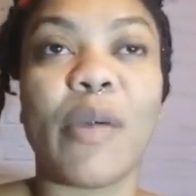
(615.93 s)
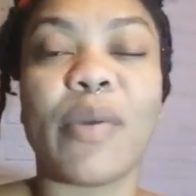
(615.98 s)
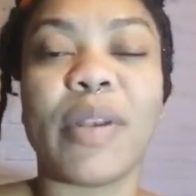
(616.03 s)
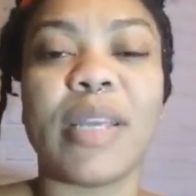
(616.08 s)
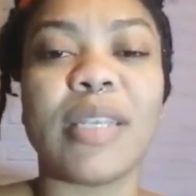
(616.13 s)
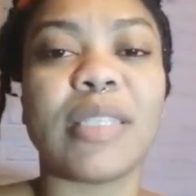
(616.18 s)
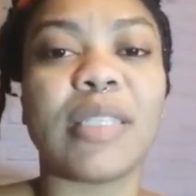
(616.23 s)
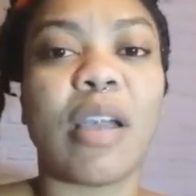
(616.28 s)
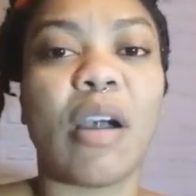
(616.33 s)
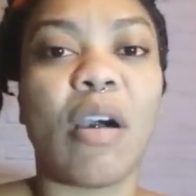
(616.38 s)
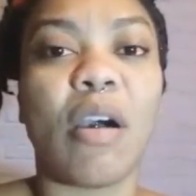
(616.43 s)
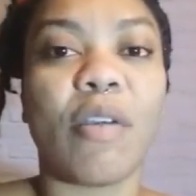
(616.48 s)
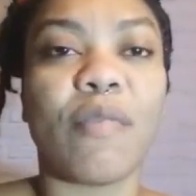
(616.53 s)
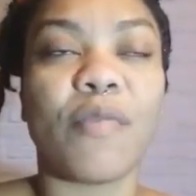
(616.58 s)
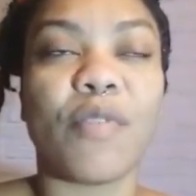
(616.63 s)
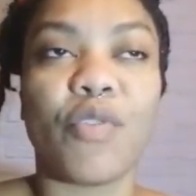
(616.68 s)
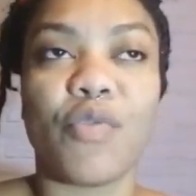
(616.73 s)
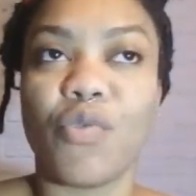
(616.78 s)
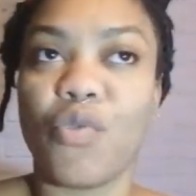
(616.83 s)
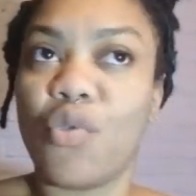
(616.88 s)
And when I say
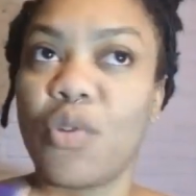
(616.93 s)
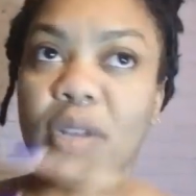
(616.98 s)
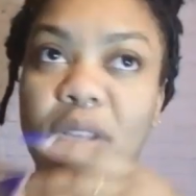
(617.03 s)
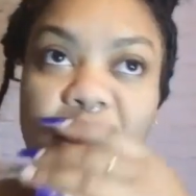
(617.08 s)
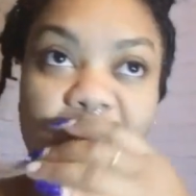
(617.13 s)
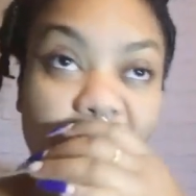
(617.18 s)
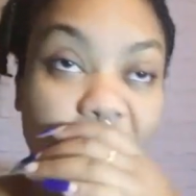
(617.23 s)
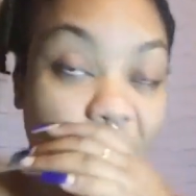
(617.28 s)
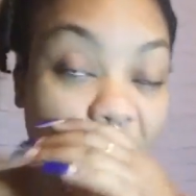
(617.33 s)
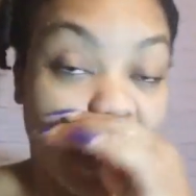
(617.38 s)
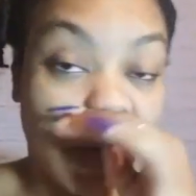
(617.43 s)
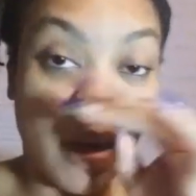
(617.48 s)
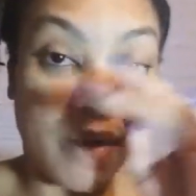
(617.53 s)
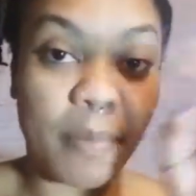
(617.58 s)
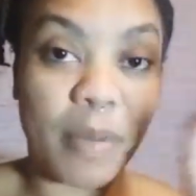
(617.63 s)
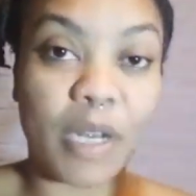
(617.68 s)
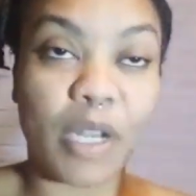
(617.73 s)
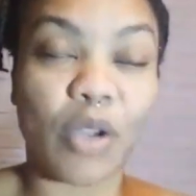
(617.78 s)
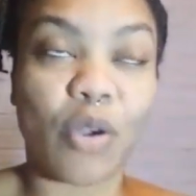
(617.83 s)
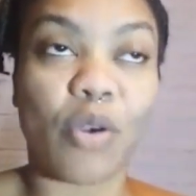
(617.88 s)
off the road, because him don't
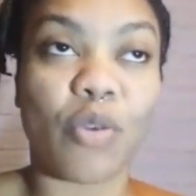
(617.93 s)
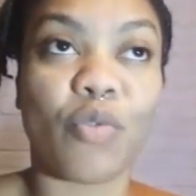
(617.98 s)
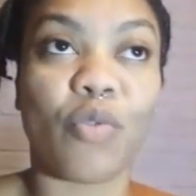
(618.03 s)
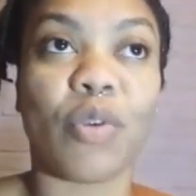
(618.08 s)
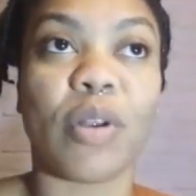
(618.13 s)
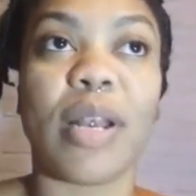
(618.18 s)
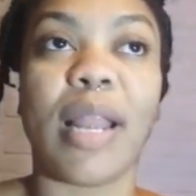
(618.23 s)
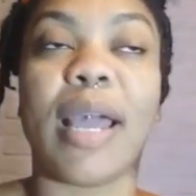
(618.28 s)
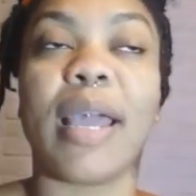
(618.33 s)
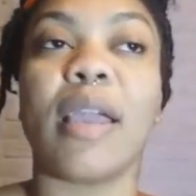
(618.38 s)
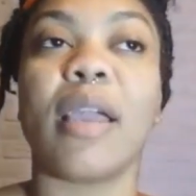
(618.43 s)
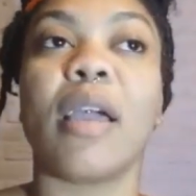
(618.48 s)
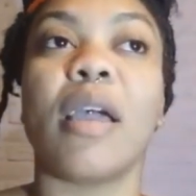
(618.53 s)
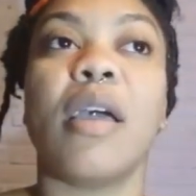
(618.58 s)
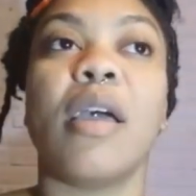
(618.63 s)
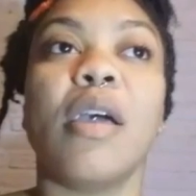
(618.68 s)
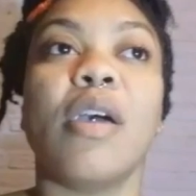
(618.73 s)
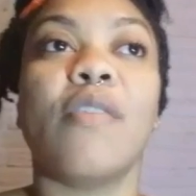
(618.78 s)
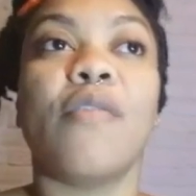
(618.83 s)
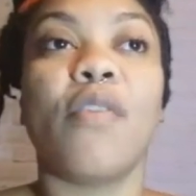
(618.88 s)
normally go road, like
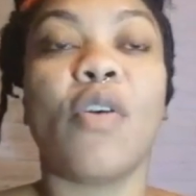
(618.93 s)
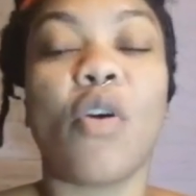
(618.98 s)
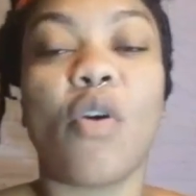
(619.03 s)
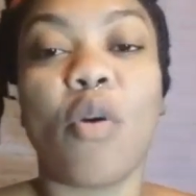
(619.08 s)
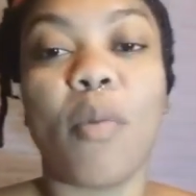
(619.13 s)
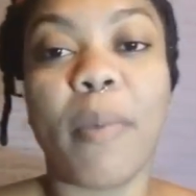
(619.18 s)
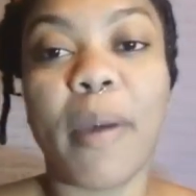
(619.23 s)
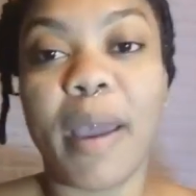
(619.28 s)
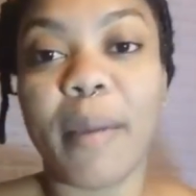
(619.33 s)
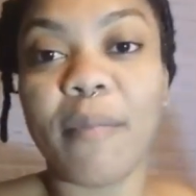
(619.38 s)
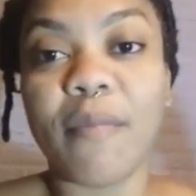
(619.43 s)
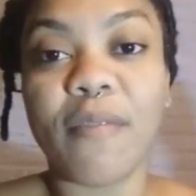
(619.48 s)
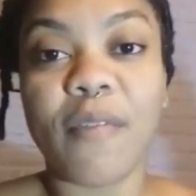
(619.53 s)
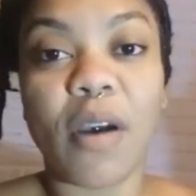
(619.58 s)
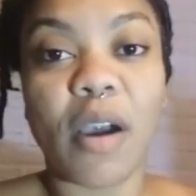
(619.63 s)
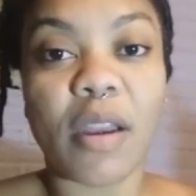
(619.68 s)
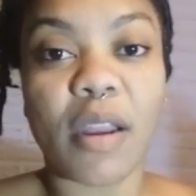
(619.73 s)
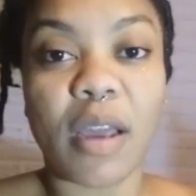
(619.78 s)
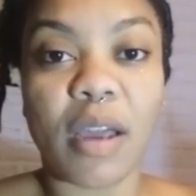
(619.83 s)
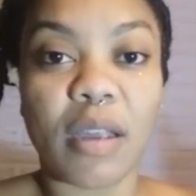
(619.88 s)
for go up him
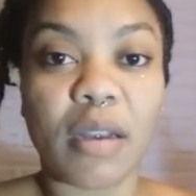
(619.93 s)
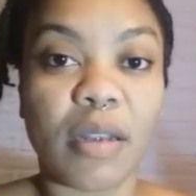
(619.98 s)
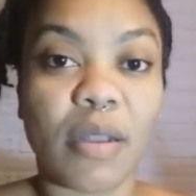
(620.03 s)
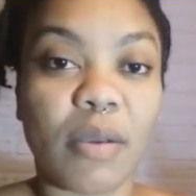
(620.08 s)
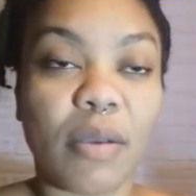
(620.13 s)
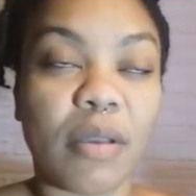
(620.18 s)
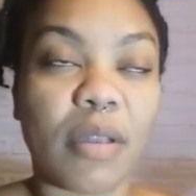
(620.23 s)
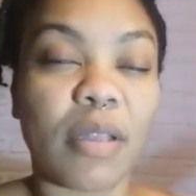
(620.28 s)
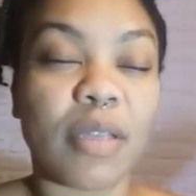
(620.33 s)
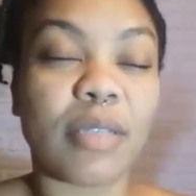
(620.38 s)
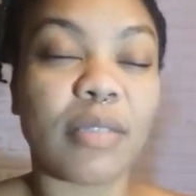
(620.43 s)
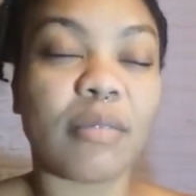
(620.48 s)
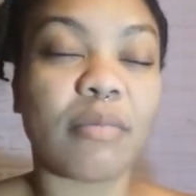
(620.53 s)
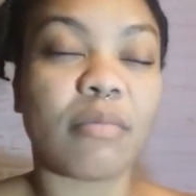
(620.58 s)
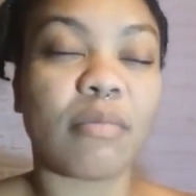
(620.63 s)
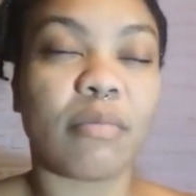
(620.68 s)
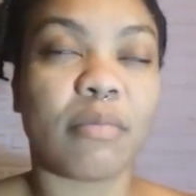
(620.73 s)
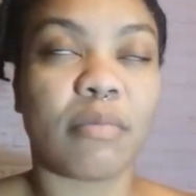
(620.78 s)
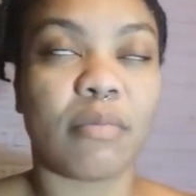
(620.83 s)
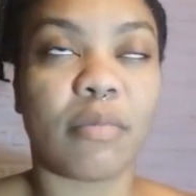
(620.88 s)
father on the
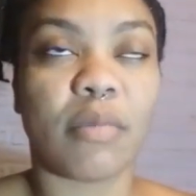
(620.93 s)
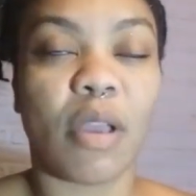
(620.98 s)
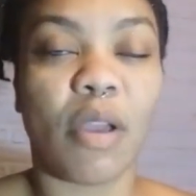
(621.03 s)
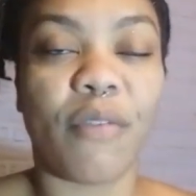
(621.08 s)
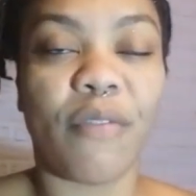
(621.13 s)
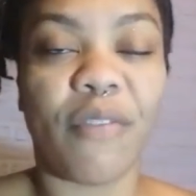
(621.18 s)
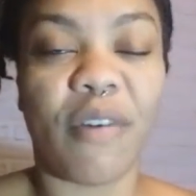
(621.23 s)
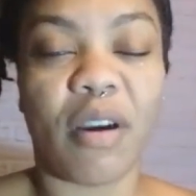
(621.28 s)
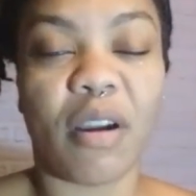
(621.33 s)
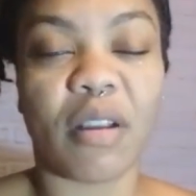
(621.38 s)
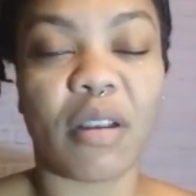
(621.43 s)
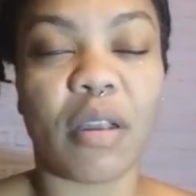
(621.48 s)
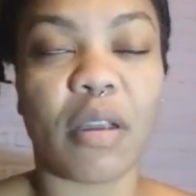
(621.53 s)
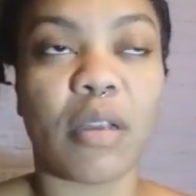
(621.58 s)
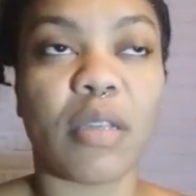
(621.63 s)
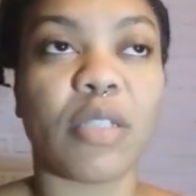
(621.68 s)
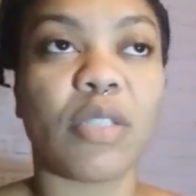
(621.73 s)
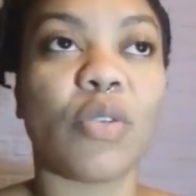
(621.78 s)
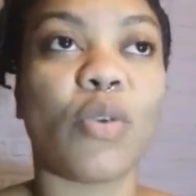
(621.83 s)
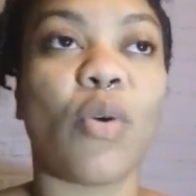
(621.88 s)

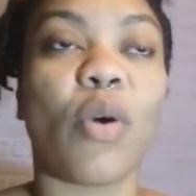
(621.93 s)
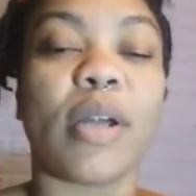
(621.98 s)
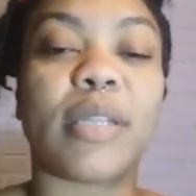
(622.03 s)
father